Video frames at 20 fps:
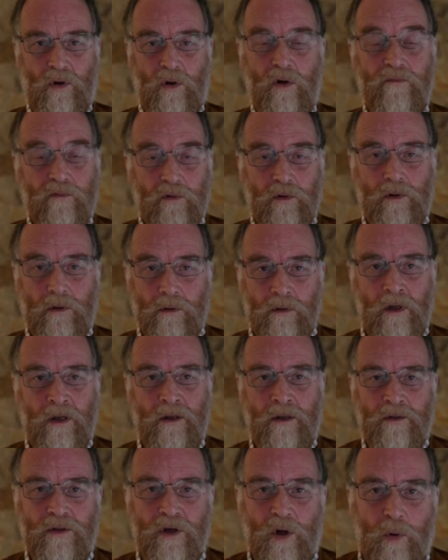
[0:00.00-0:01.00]
Overall,
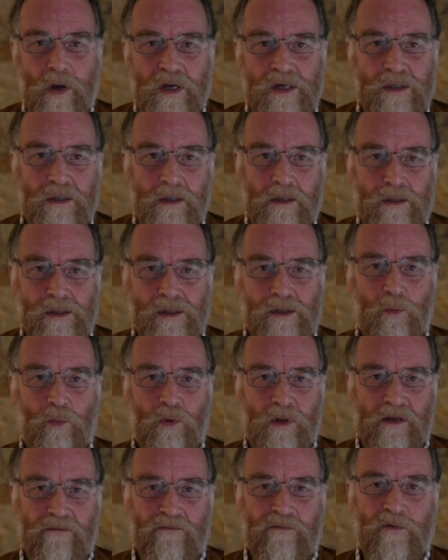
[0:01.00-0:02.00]
the questions
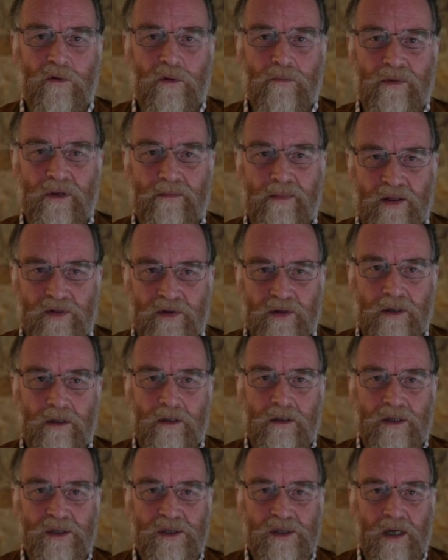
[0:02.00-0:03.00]
will inform the
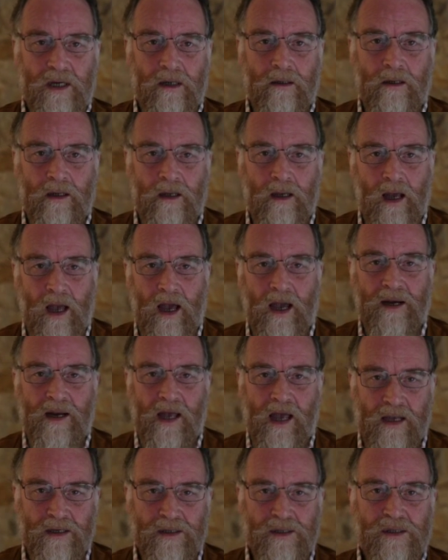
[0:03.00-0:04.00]
methodology and
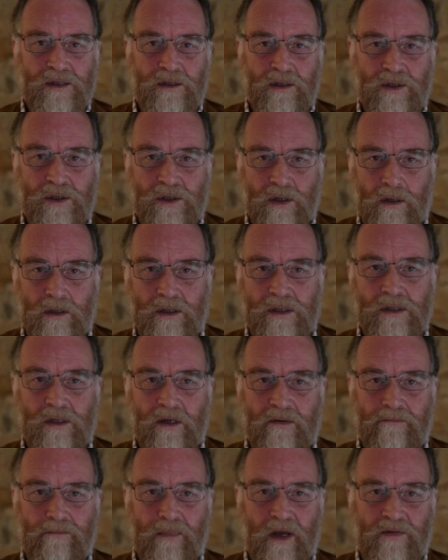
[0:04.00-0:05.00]
hence the
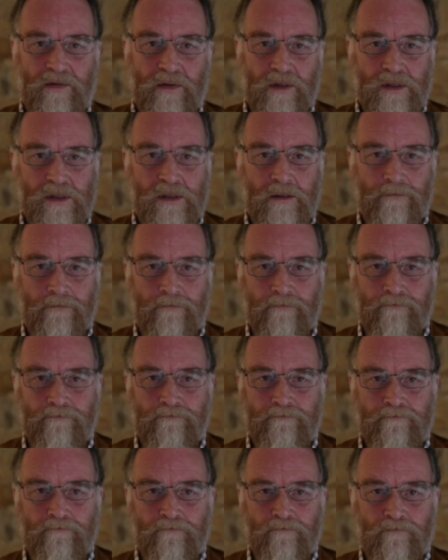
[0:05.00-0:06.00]
choice of methods.
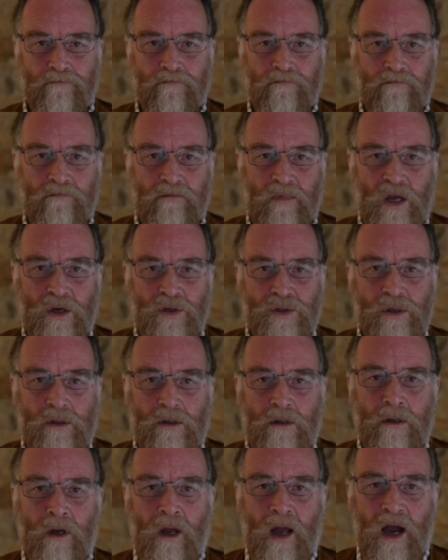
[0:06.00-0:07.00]

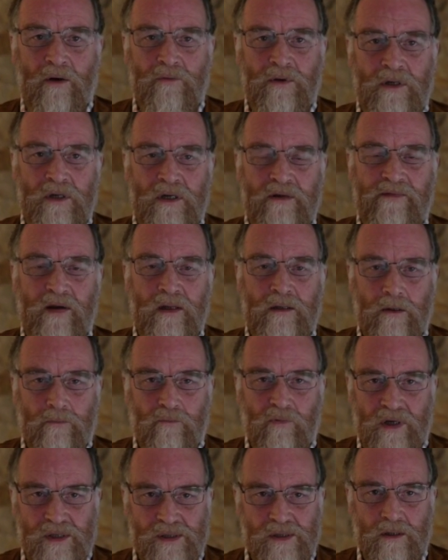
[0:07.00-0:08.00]
So, how do you develop
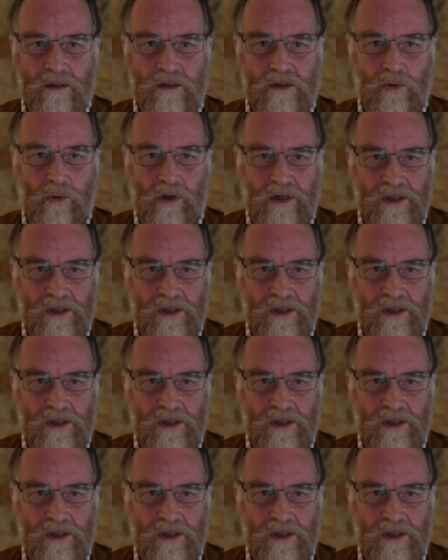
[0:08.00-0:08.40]
research